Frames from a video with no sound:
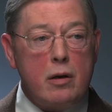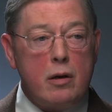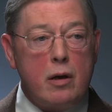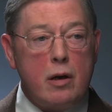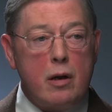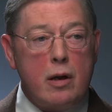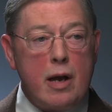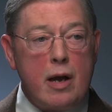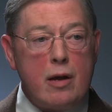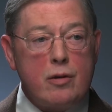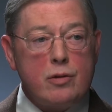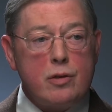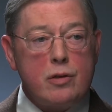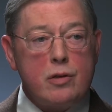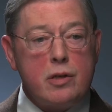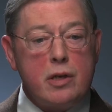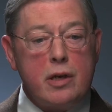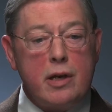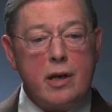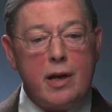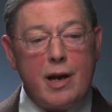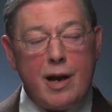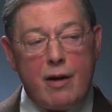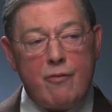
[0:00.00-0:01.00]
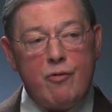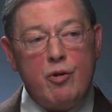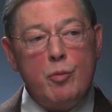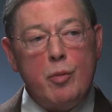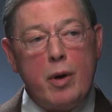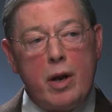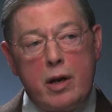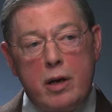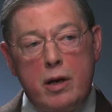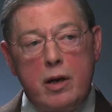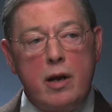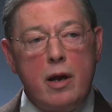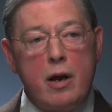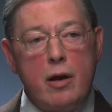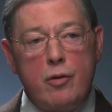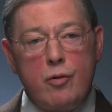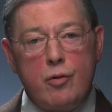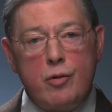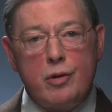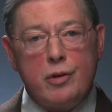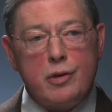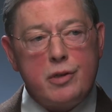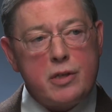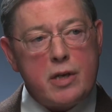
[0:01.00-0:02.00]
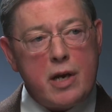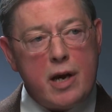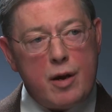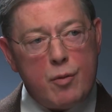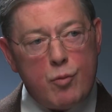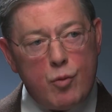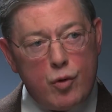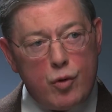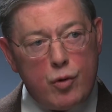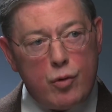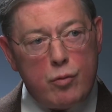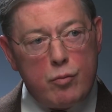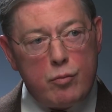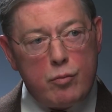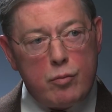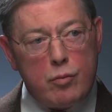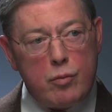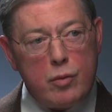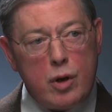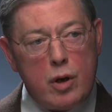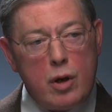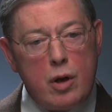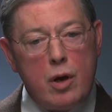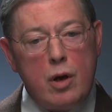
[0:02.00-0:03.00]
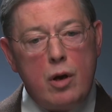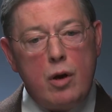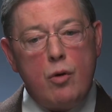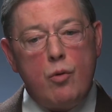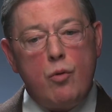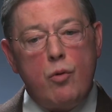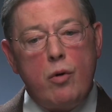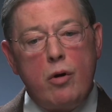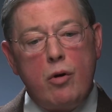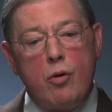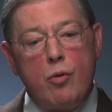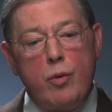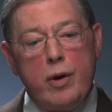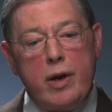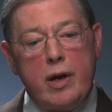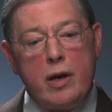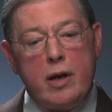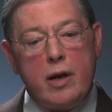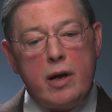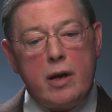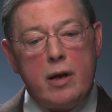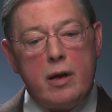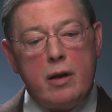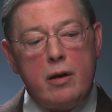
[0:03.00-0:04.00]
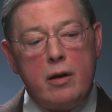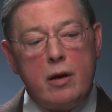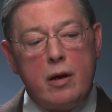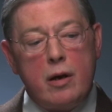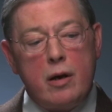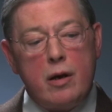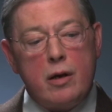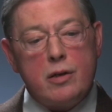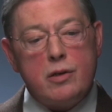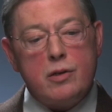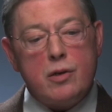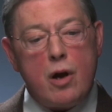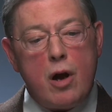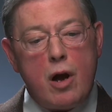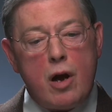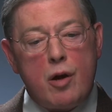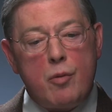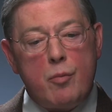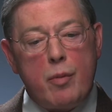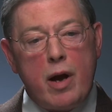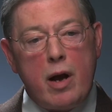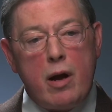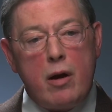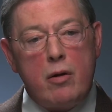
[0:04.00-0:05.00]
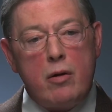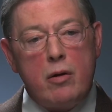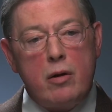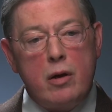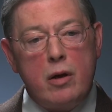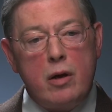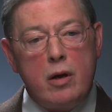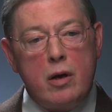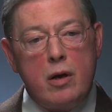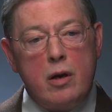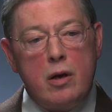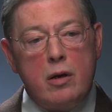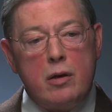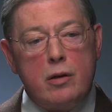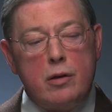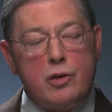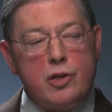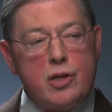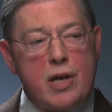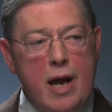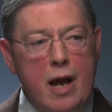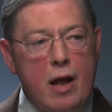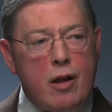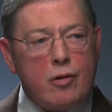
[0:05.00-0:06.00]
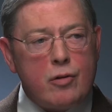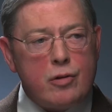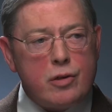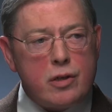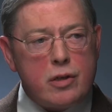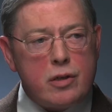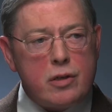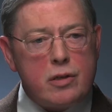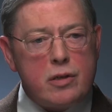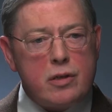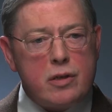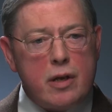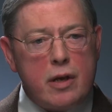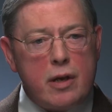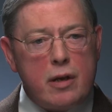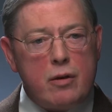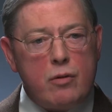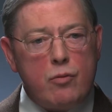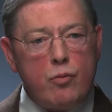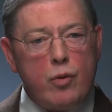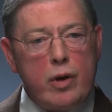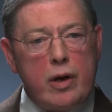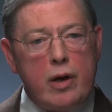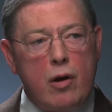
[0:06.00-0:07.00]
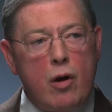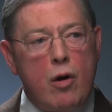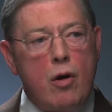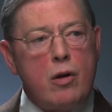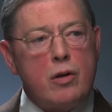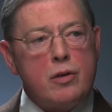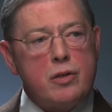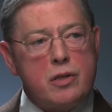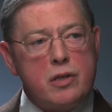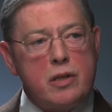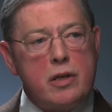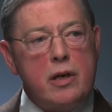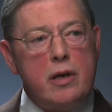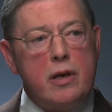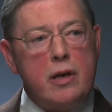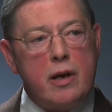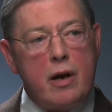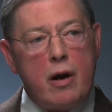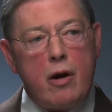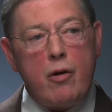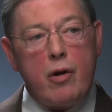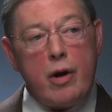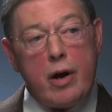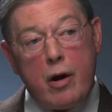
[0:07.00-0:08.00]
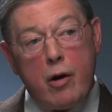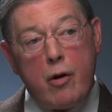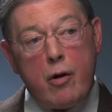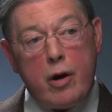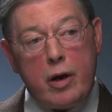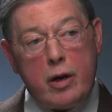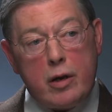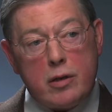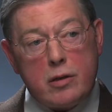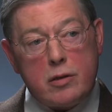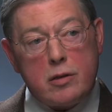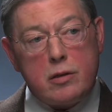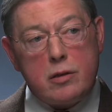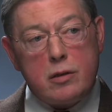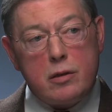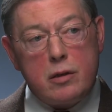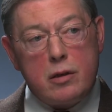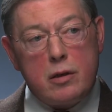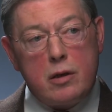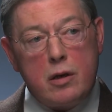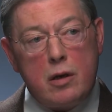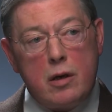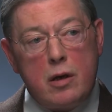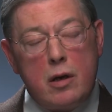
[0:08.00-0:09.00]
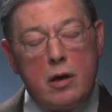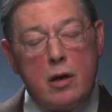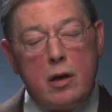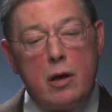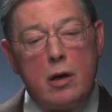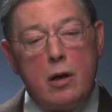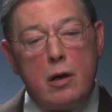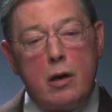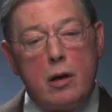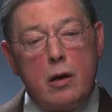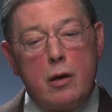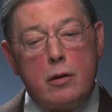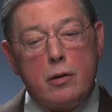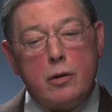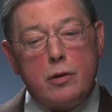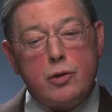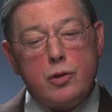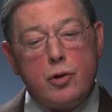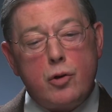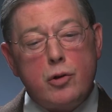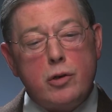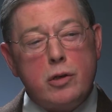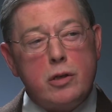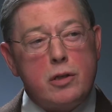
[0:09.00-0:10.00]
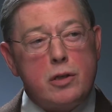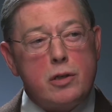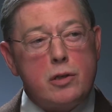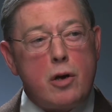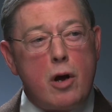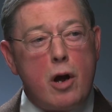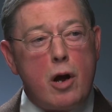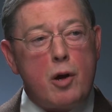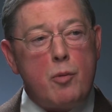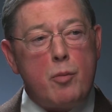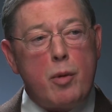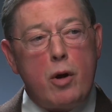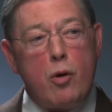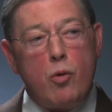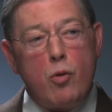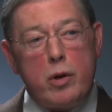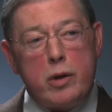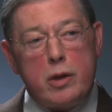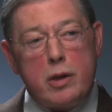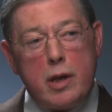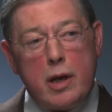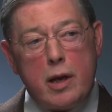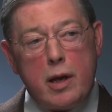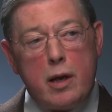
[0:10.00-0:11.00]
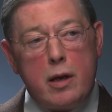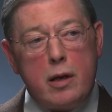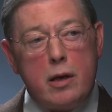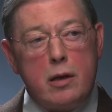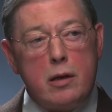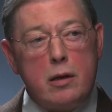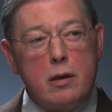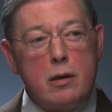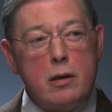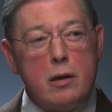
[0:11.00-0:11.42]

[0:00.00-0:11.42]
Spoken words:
allows us to get everybody together in the same room where we can talk about the challenges that we all see in our areas. The surgeons talk about what the